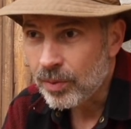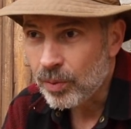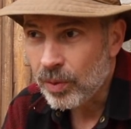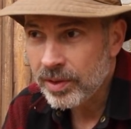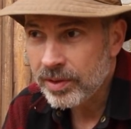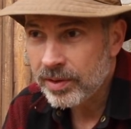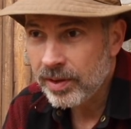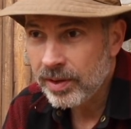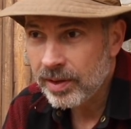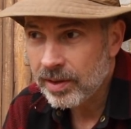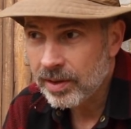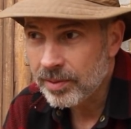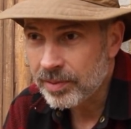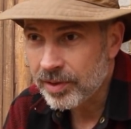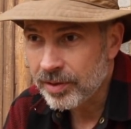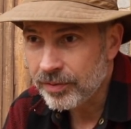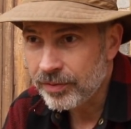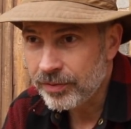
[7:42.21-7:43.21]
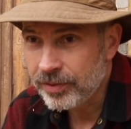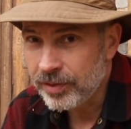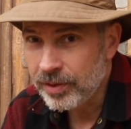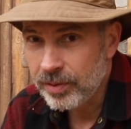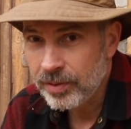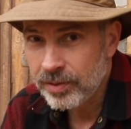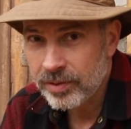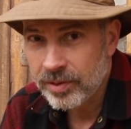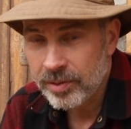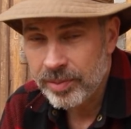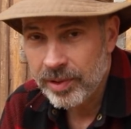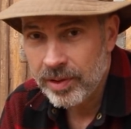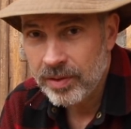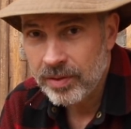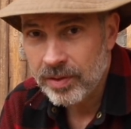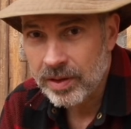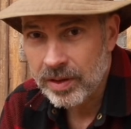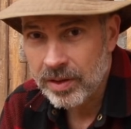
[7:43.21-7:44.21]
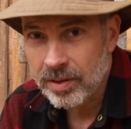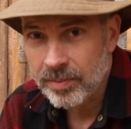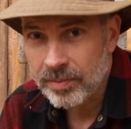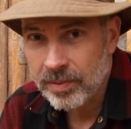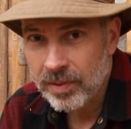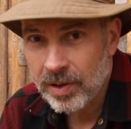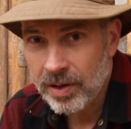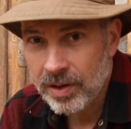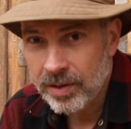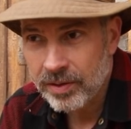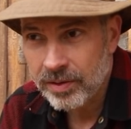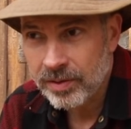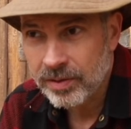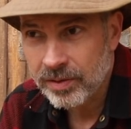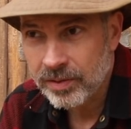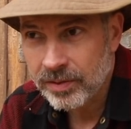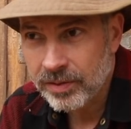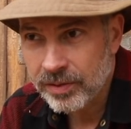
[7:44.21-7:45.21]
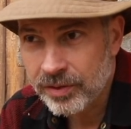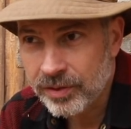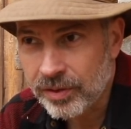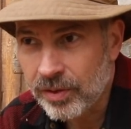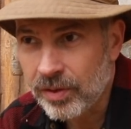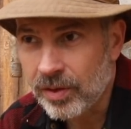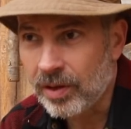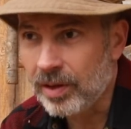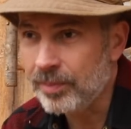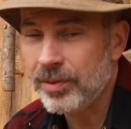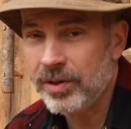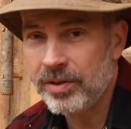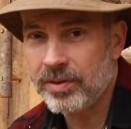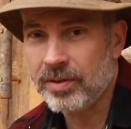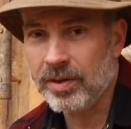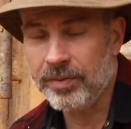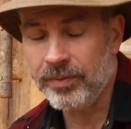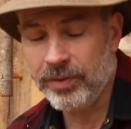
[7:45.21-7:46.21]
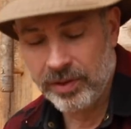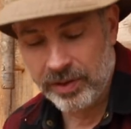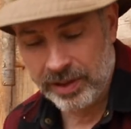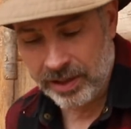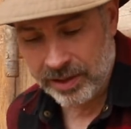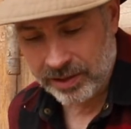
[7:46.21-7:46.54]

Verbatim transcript: One thing I'm confused about, and I'm not sure, I'm very